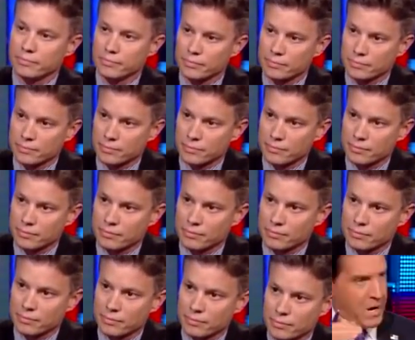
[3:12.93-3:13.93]
telling the banks how
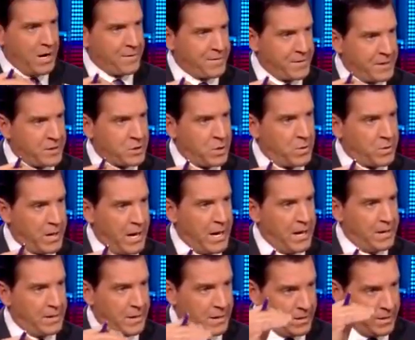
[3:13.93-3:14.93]
much profit is
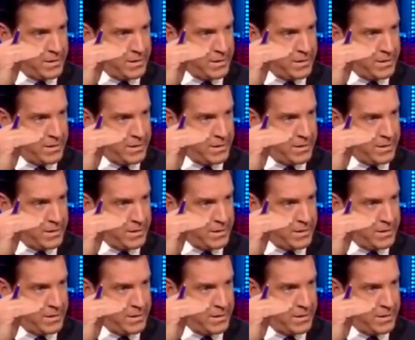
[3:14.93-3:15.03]
okay and